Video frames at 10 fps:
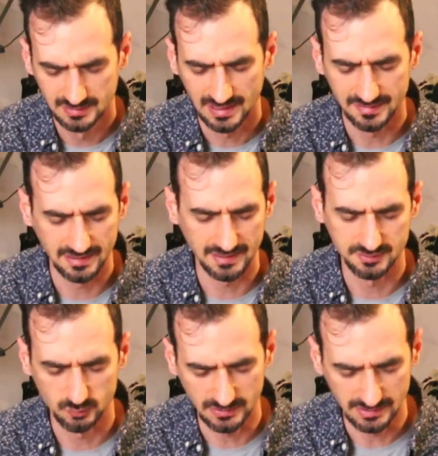and that
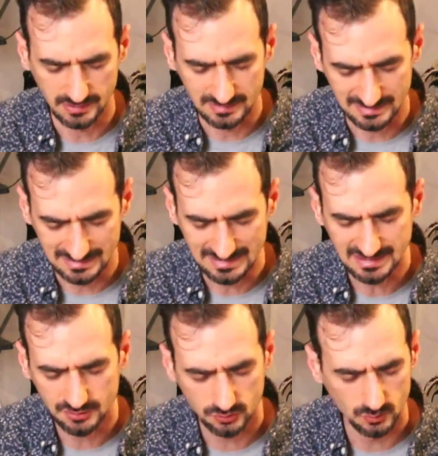as we
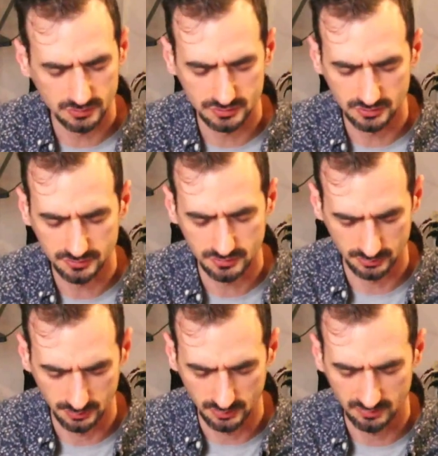lean towards your
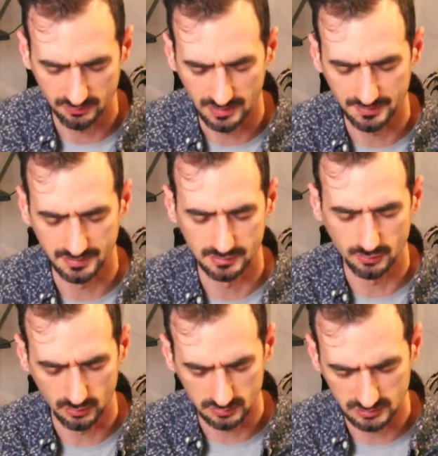truth, Father, that your
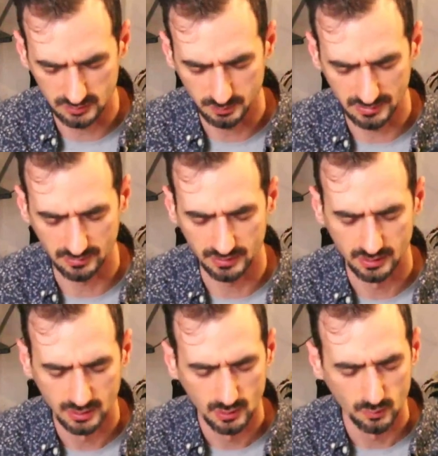Holy Spirit
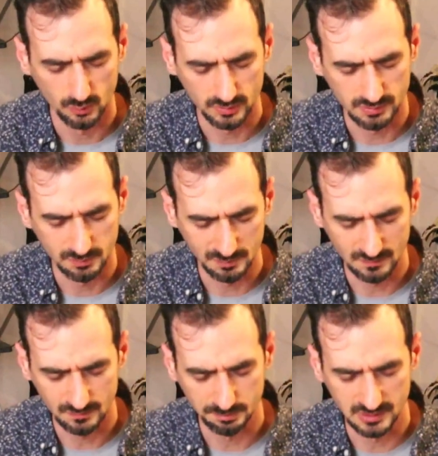would
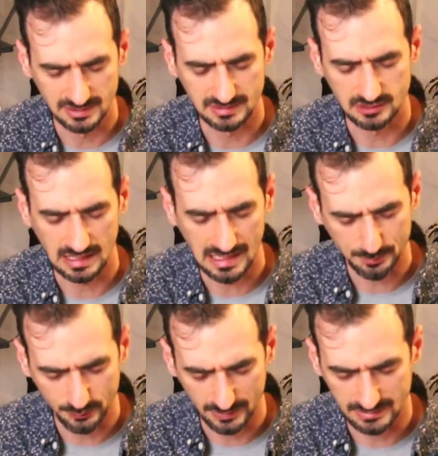begin to
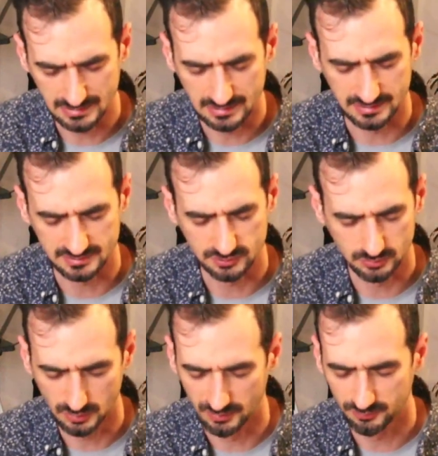operate in us
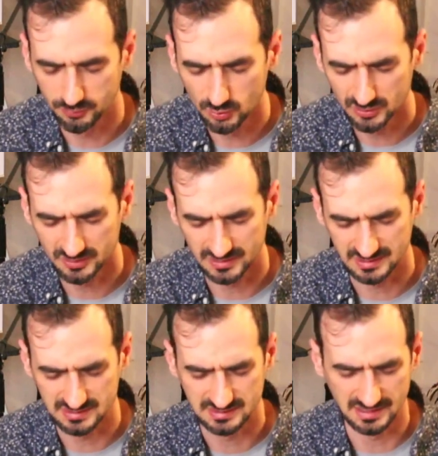to a fuller
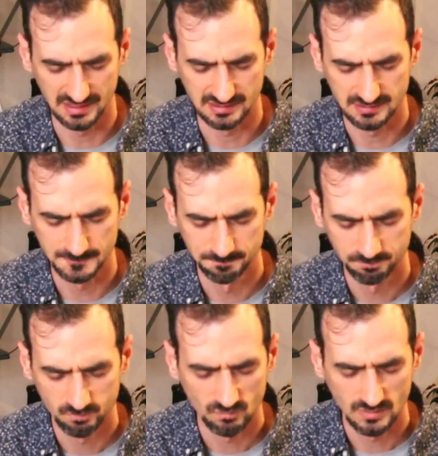extent.
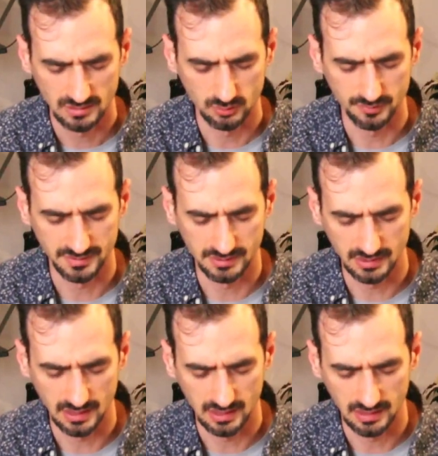And Lord, that
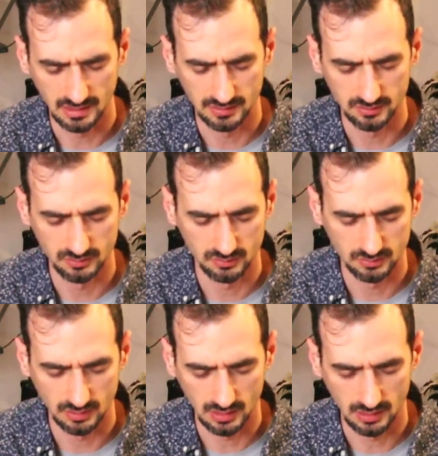uh,
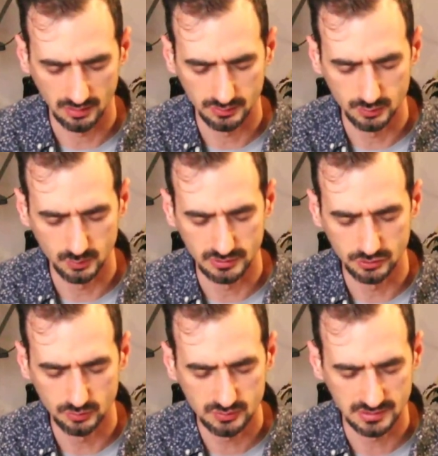you would
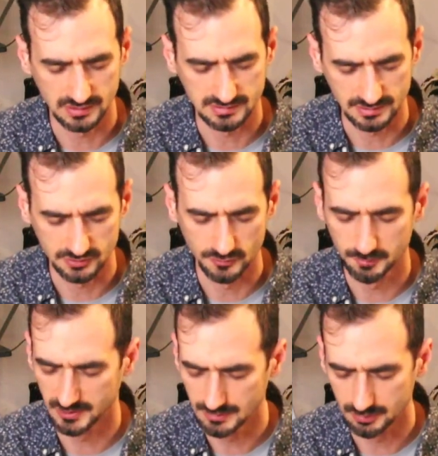use us as your
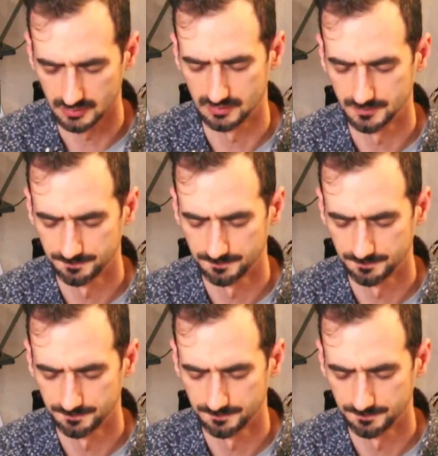people